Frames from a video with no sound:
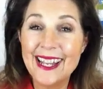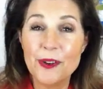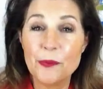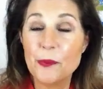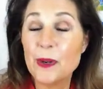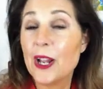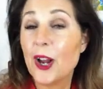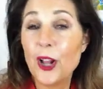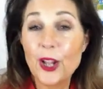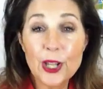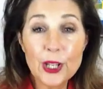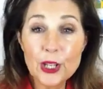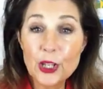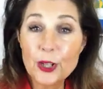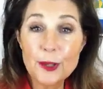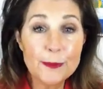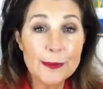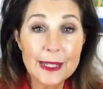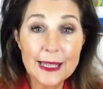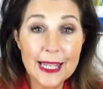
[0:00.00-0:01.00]
We all
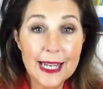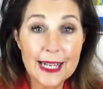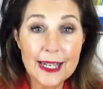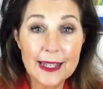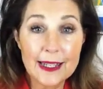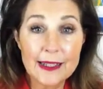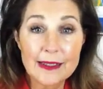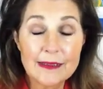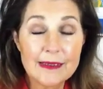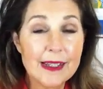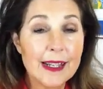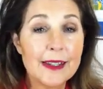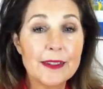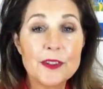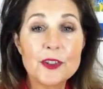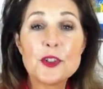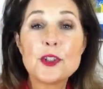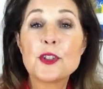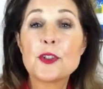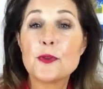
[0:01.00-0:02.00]
accumulate it. It's
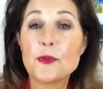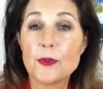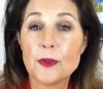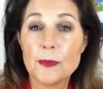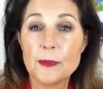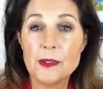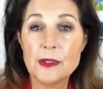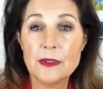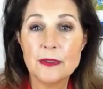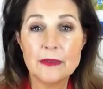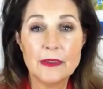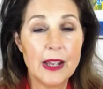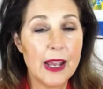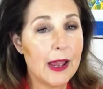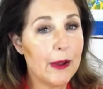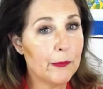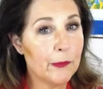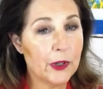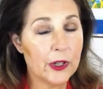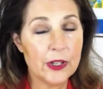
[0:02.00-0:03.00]
just normal,
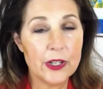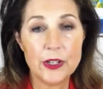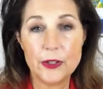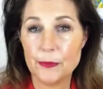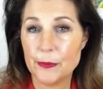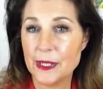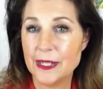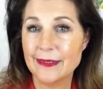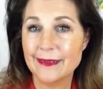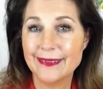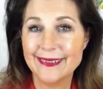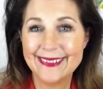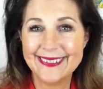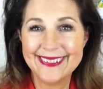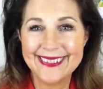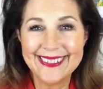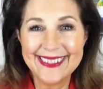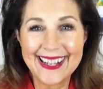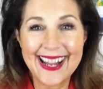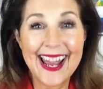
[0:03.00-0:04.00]
and we're human.
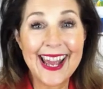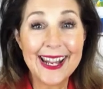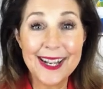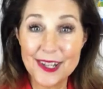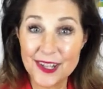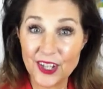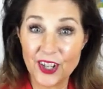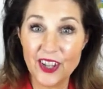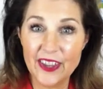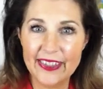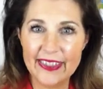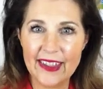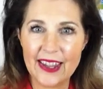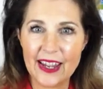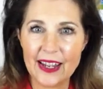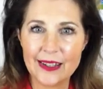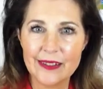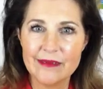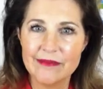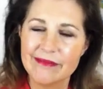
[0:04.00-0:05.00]
And it's a good
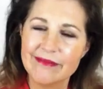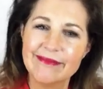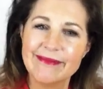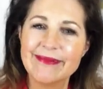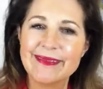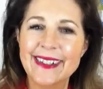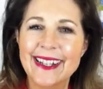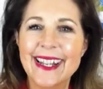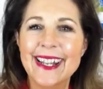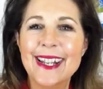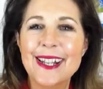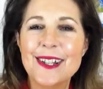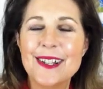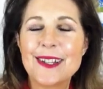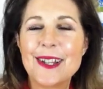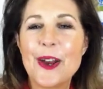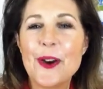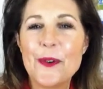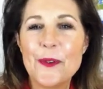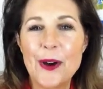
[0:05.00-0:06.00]
thing.
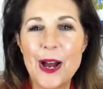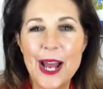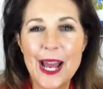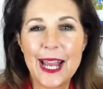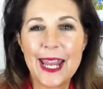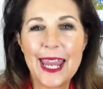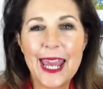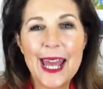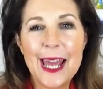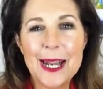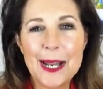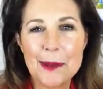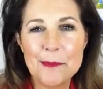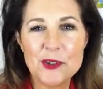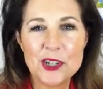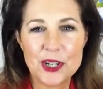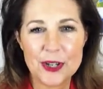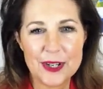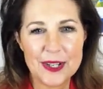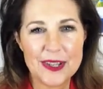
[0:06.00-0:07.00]
So, again, I'm
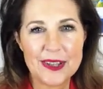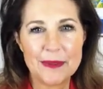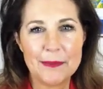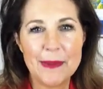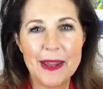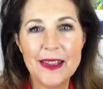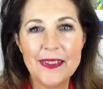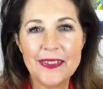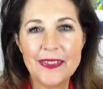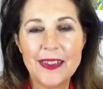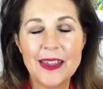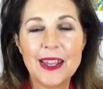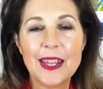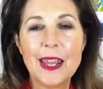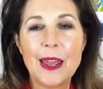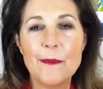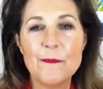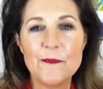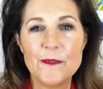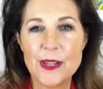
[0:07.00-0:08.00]
Sharon Smith.
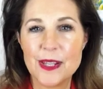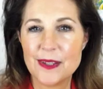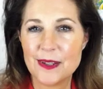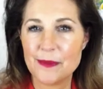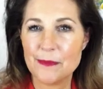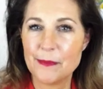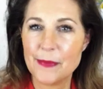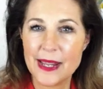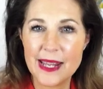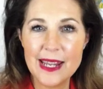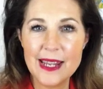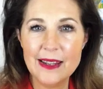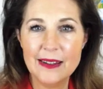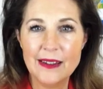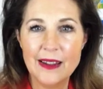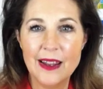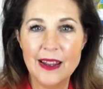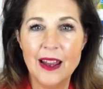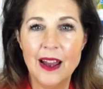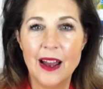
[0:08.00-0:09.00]
Come visit me.
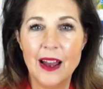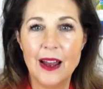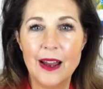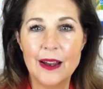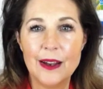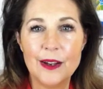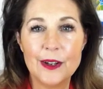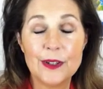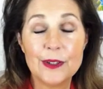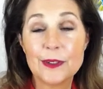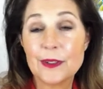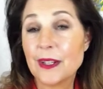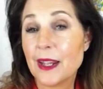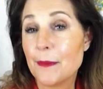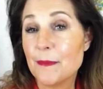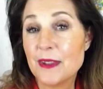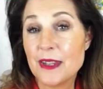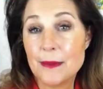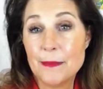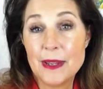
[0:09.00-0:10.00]
Uh,
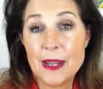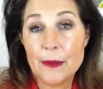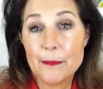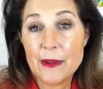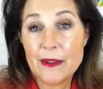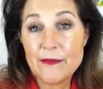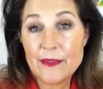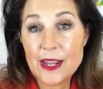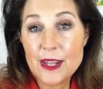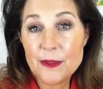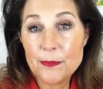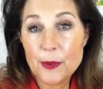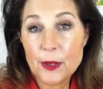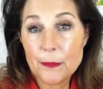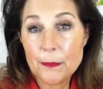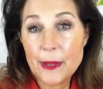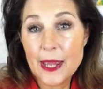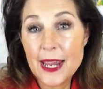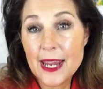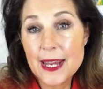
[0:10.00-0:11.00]
come see me on my Facebook
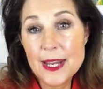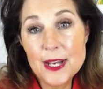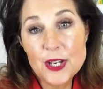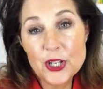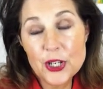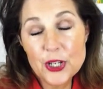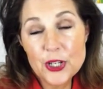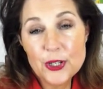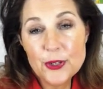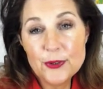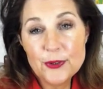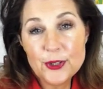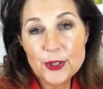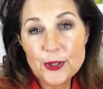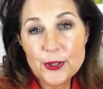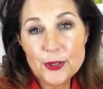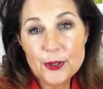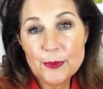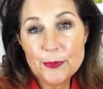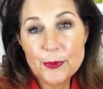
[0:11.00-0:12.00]
page,
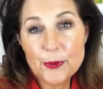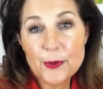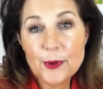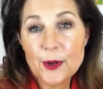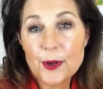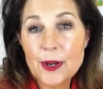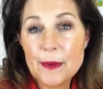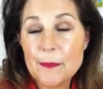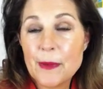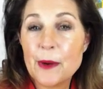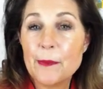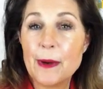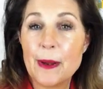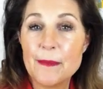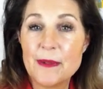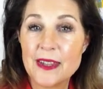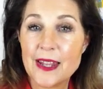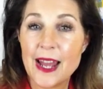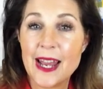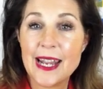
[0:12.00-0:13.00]
YouTube, or at my
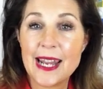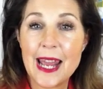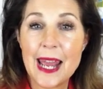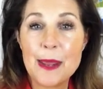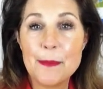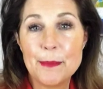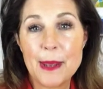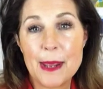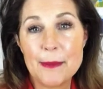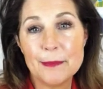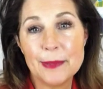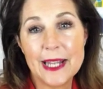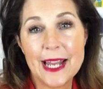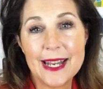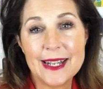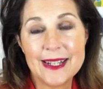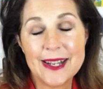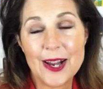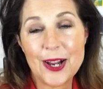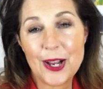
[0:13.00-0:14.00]
website, a pain
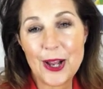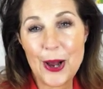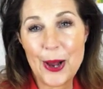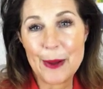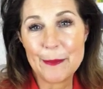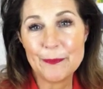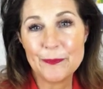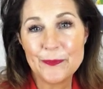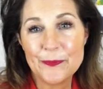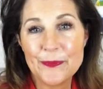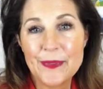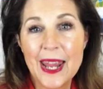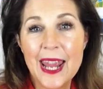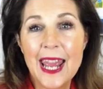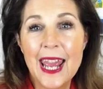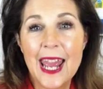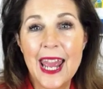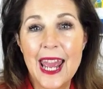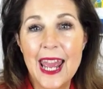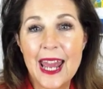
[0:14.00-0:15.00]
plan dot com.
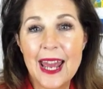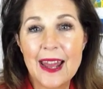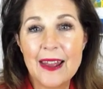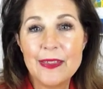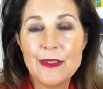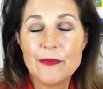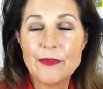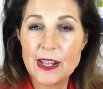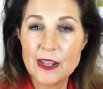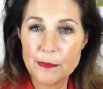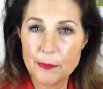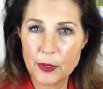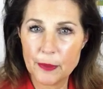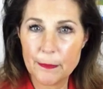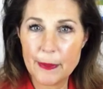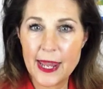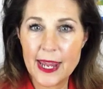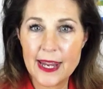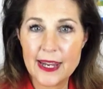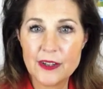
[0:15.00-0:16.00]
And the Facebook
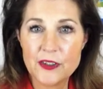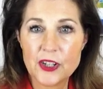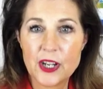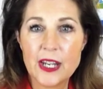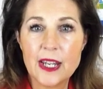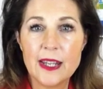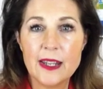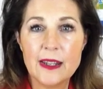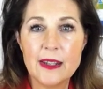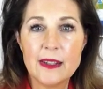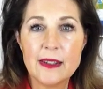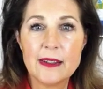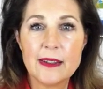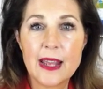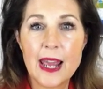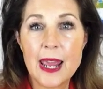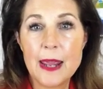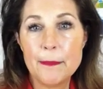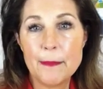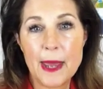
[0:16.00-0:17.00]
page is
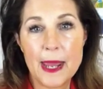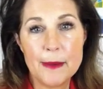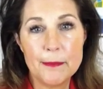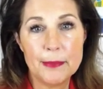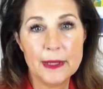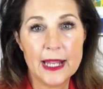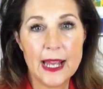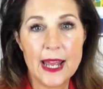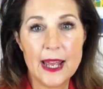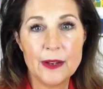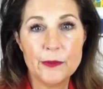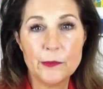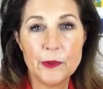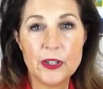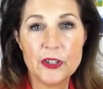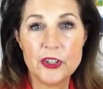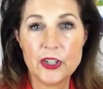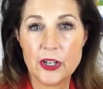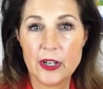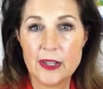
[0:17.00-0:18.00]
A Pain Plan with
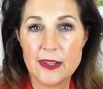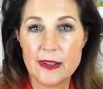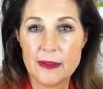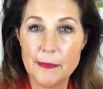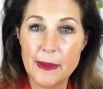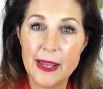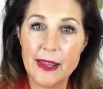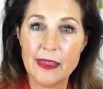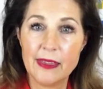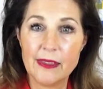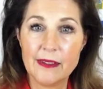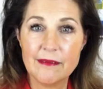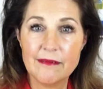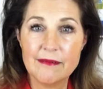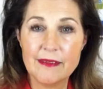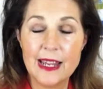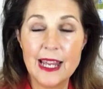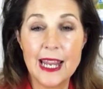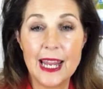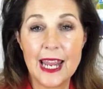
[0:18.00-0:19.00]
Sharon Smith.
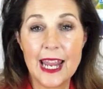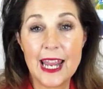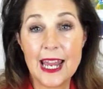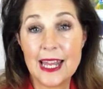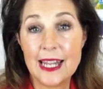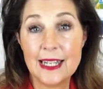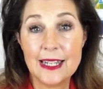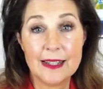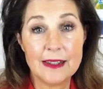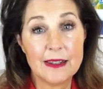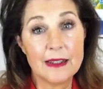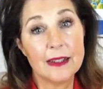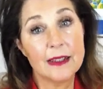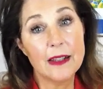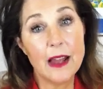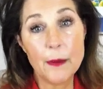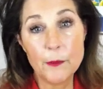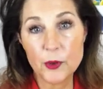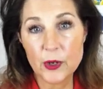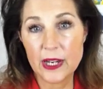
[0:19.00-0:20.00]
And it's a
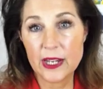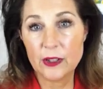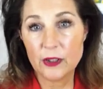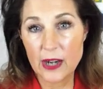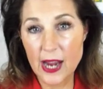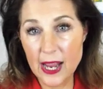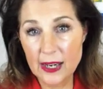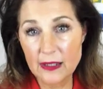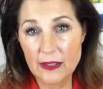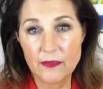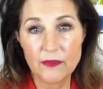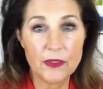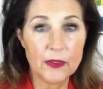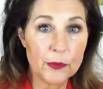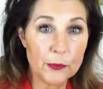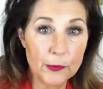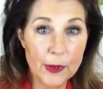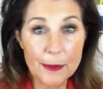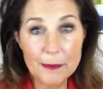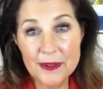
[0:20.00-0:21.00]
lot more interactive than the
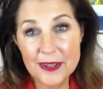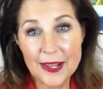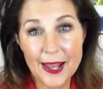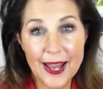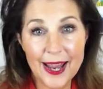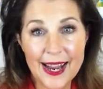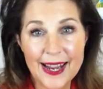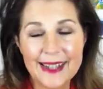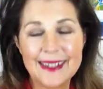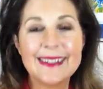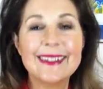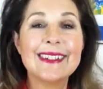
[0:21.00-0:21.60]
website.